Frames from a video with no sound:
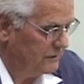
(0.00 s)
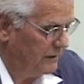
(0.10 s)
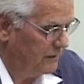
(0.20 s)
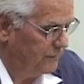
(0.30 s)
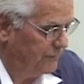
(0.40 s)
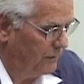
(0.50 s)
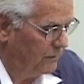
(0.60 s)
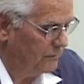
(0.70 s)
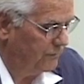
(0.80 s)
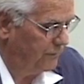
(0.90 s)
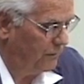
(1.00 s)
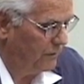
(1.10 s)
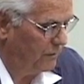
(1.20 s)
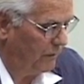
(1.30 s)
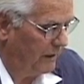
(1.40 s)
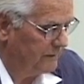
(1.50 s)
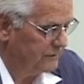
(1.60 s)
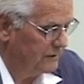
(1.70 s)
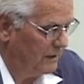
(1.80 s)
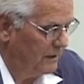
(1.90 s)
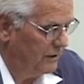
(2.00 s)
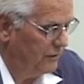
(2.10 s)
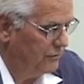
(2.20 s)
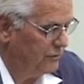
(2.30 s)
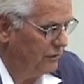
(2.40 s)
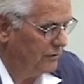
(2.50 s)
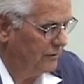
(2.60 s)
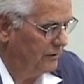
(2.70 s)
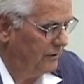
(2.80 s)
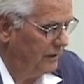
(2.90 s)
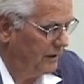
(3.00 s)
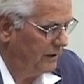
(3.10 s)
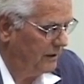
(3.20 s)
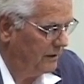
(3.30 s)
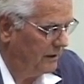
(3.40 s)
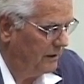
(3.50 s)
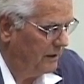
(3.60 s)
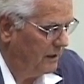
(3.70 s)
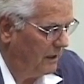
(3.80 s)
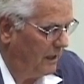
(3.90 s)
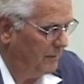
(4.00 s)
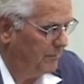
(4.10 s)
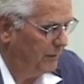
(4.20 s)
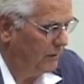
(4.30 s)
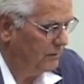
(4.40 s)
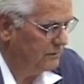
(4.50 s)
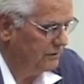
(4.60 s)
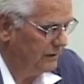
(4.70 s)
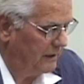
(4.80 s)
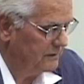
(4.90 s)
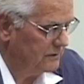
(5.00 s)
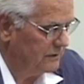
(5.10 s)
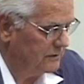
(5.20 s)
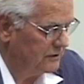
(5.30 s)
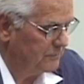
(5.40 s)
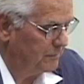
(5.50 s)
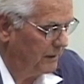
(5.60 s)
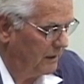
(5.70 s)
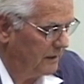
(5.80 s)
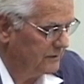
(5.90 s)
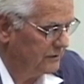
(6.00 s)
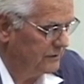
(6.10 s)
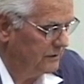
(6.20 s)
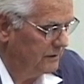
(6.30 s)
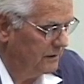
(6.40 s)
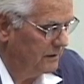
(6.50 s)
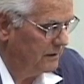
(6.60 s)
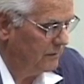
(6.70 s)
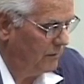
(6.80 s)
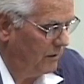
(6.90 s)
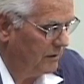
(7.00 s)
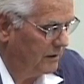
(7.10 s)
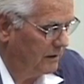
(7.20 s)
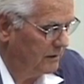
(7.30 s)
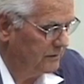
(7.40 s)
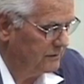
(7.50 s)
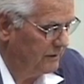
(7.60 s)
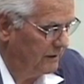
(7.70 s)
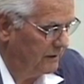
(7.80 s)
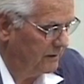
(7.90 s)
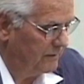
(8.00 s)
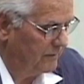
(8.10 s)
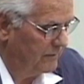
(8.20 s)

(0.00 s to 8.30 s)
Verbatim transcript: cell phone photographs. You took the day I posed against the splotched raw colors there.